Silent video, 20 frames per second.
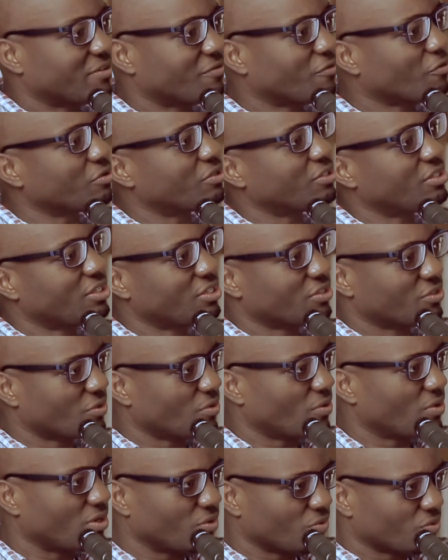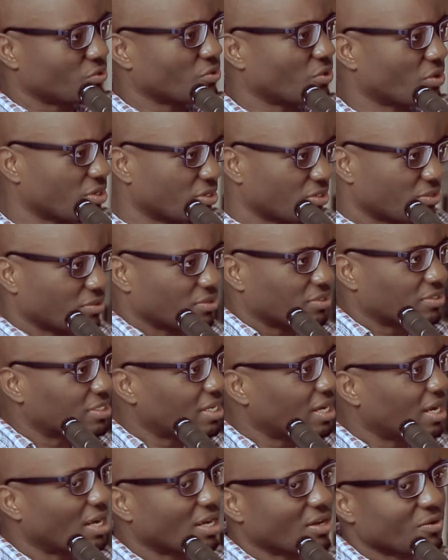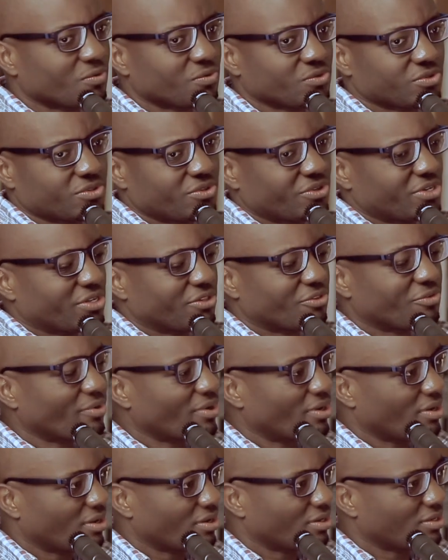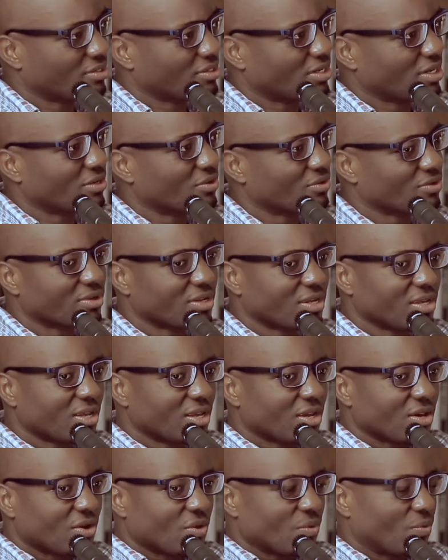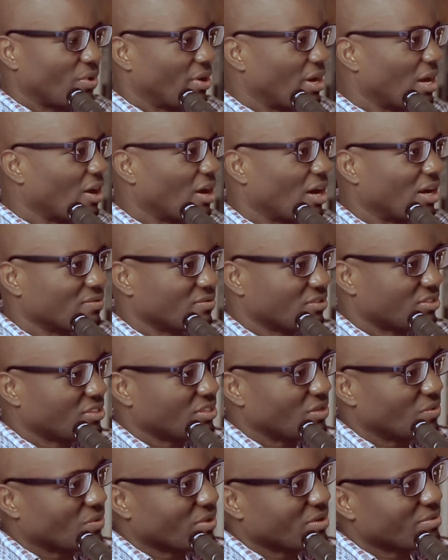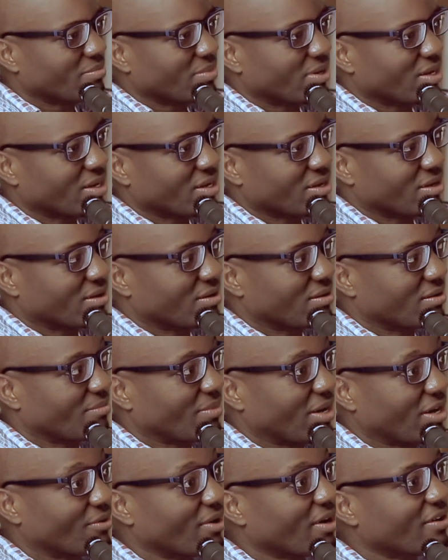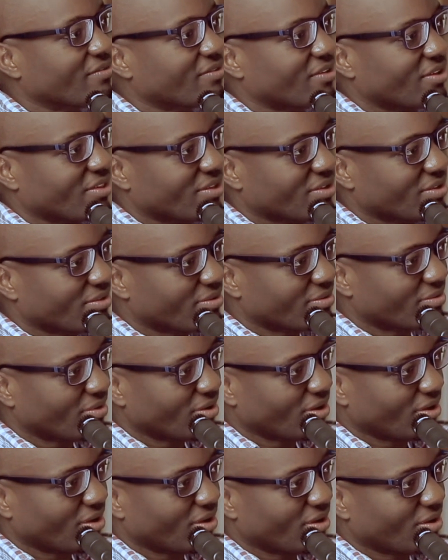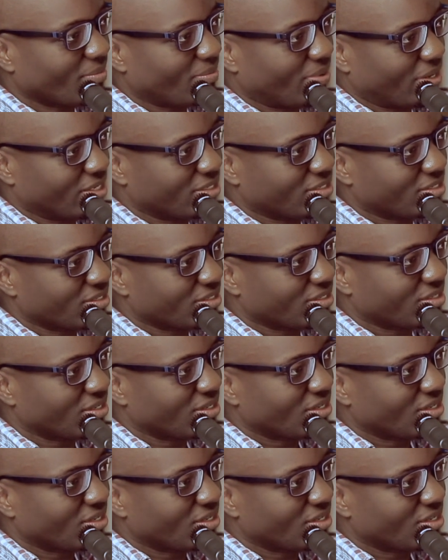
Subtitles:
40 years ago. And he was talking to this guy who was 33. And he said, look, we're now harvesting what my grandfather planted.